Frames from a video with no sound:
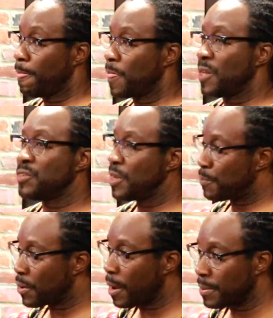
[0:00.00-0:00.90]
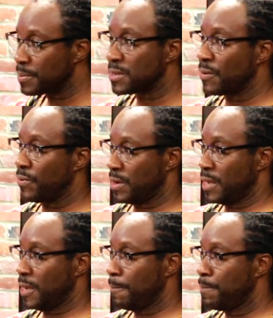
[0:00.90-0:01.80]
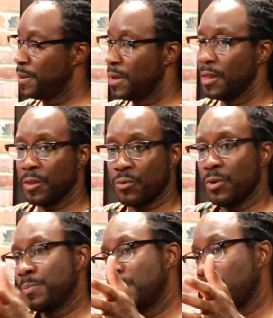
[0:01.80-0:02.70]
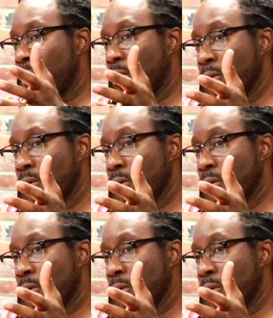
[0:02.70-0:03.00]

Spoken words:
Yeah. They see problems differently. The group that